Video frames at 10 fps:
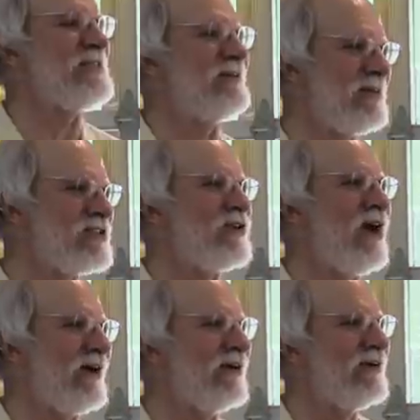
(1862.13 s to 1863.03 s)
something
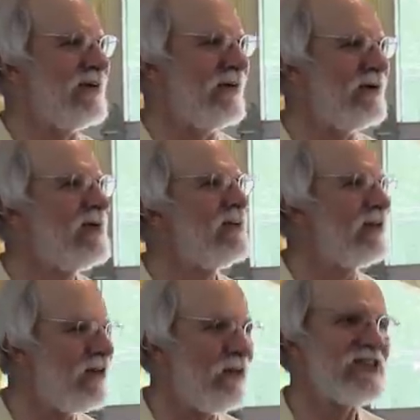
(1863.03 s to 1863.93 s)
stronger, you know. The
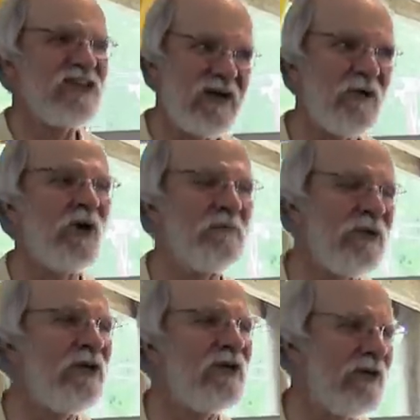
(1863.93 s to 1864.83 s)
little ones tend to work
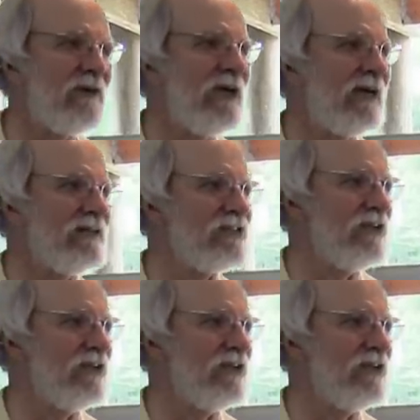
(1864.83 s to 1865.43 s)
pretty good in the greenhouse.